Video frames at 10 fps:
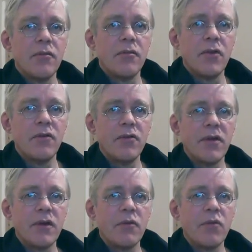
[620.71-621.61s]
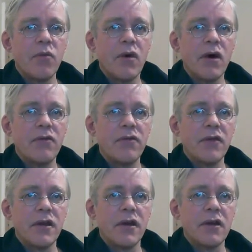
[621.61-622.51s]
But if you're playing with 1
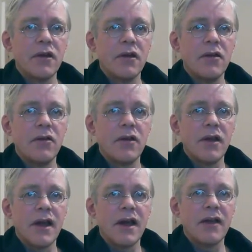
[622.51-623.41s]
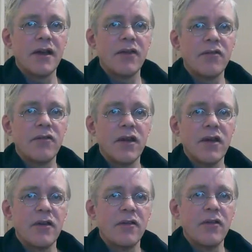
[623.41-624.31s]
finger, you can add extra
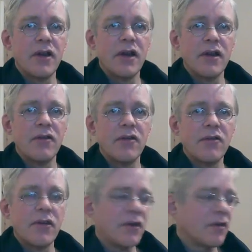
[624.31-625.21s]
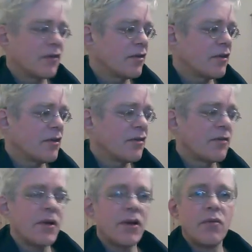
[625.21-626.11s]
fingers. You can add 2 fingers, certainly, to
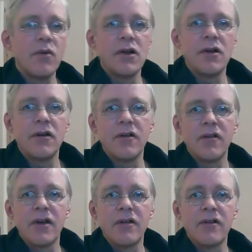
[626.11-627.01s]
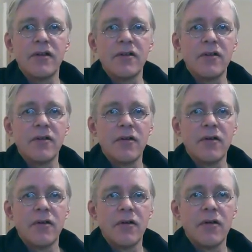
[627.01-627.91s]
make a really nice A sus,
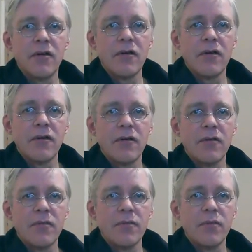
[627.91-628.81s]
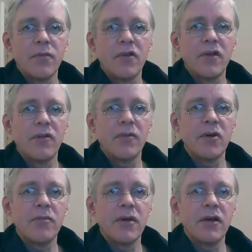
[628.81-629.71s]
which sounds much
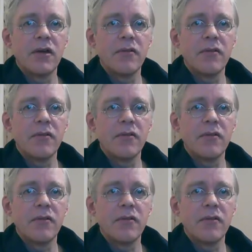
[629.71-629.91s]
better.